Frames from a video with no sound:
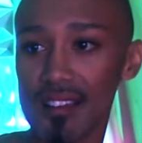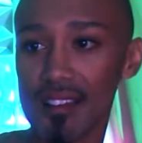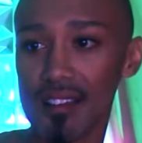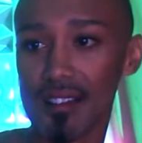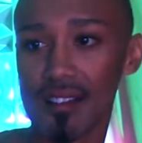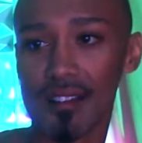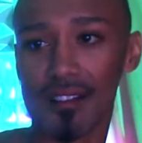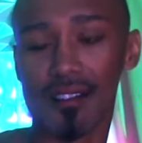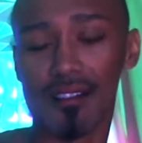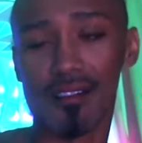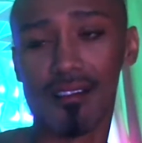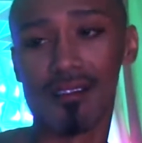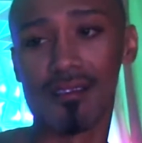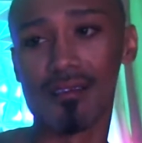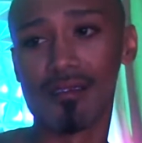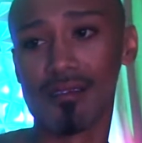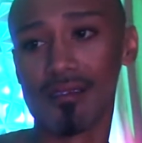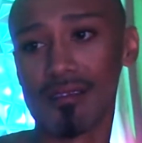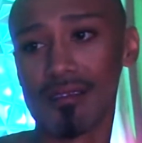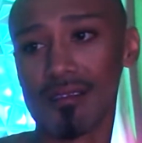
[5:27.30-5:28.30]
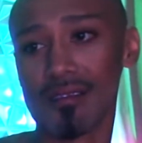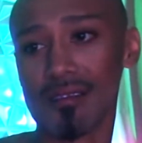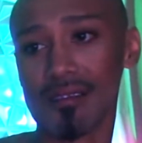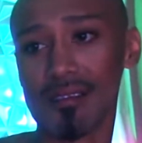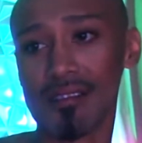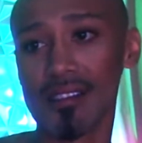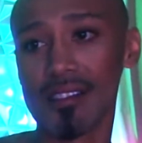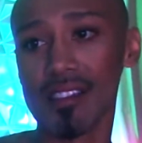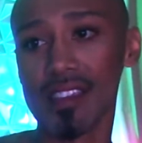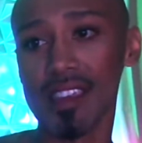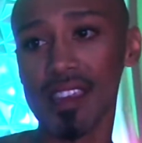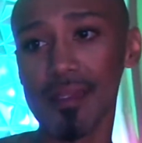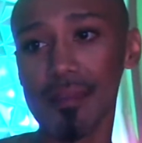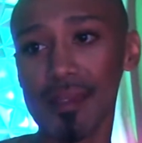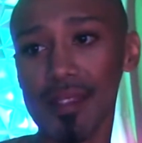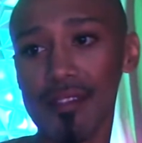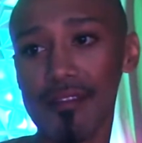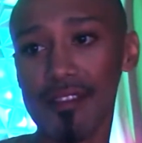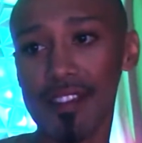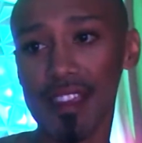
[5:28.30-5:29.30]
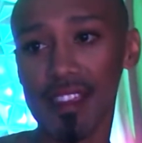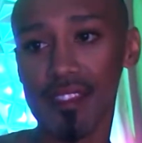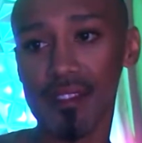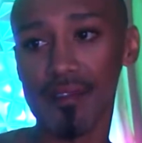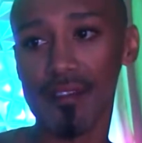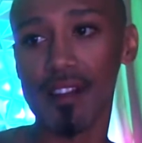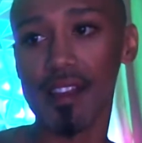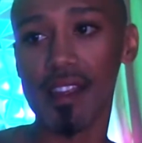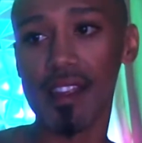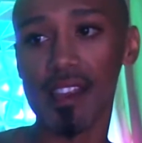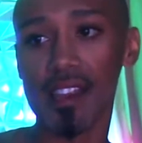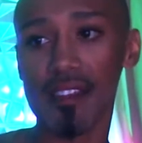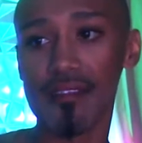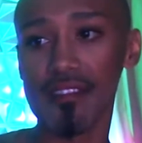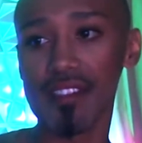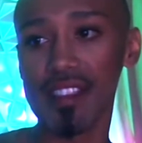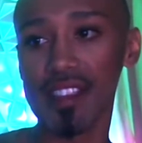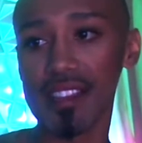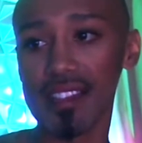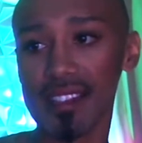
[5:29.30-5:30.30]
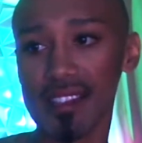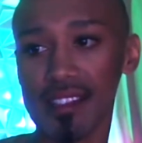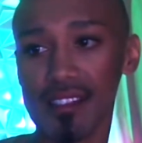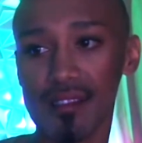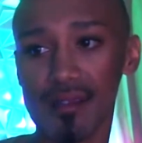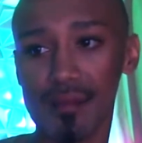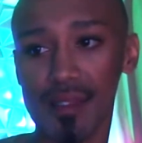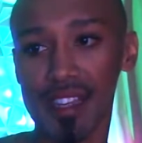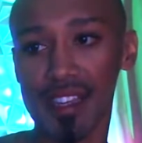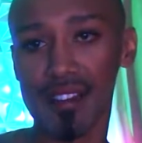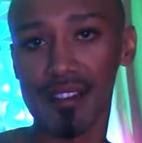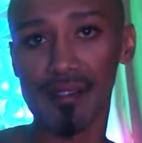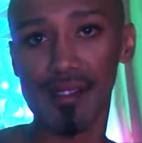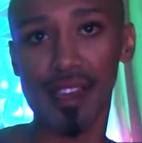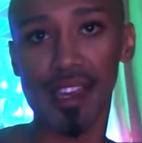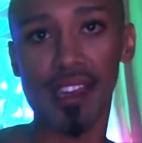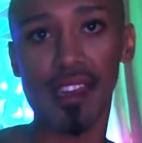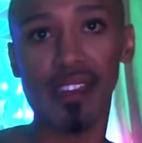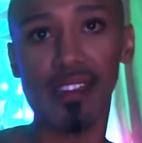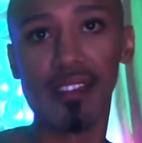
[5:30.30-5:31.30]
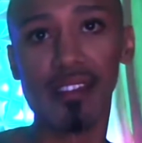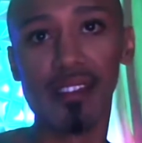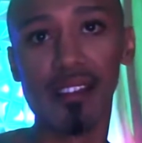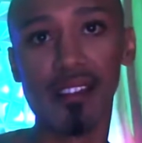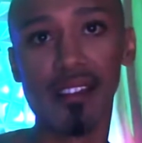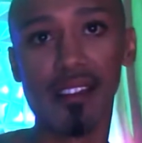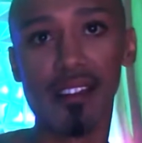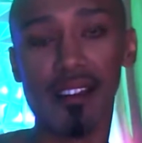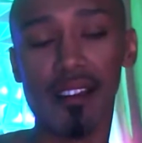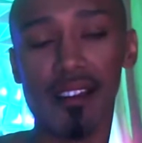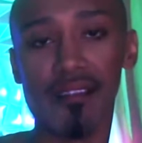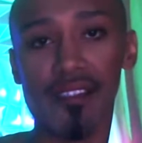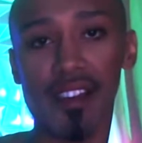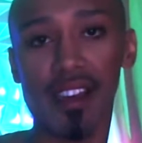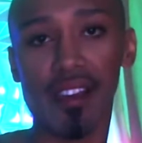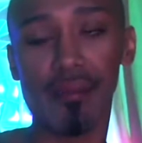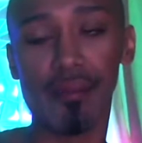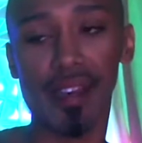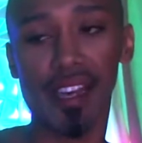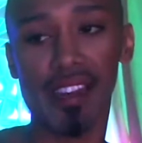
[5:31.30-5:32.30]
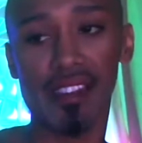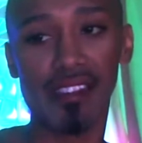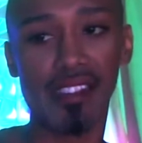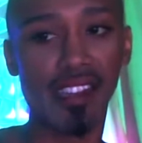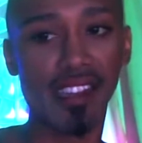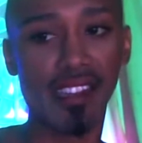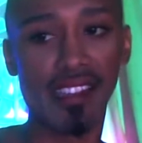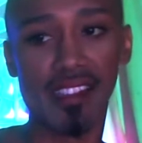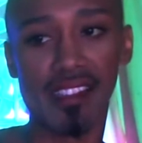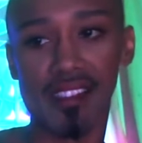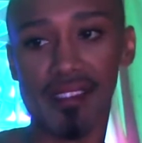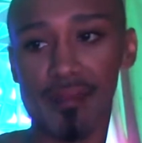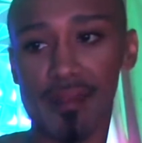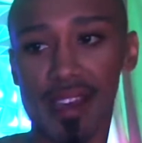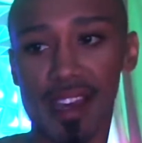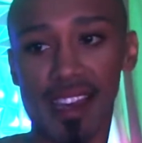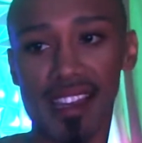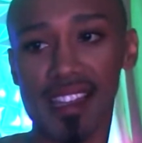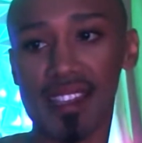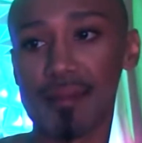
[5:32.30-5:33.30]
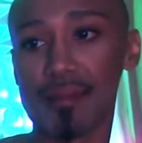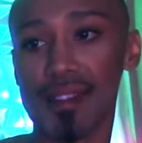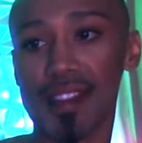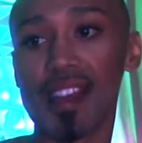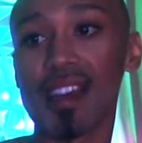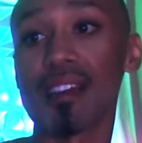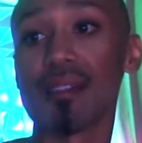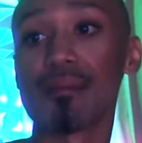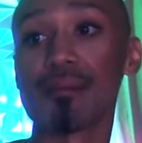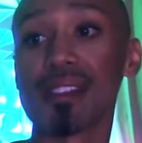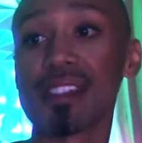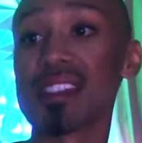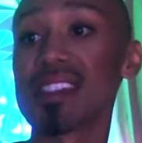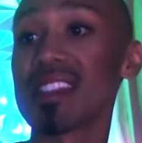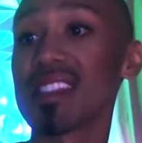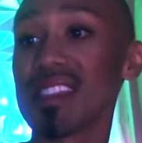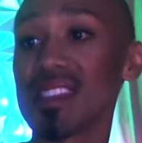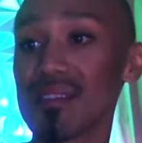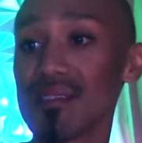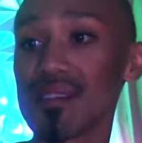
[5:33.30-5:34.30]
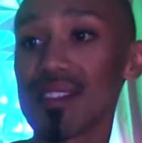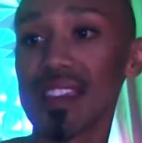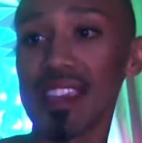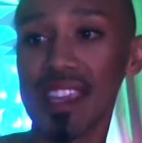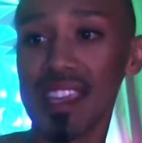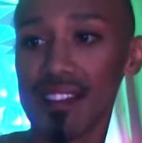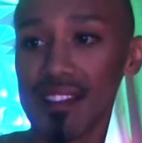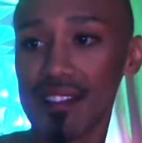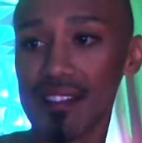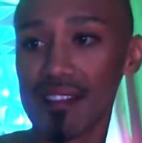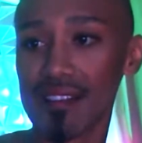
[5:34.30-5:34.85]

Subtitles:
Aw. Keep the faith, Orion. Everything's gonna be okay. I've had bad days in the past, but I am still here.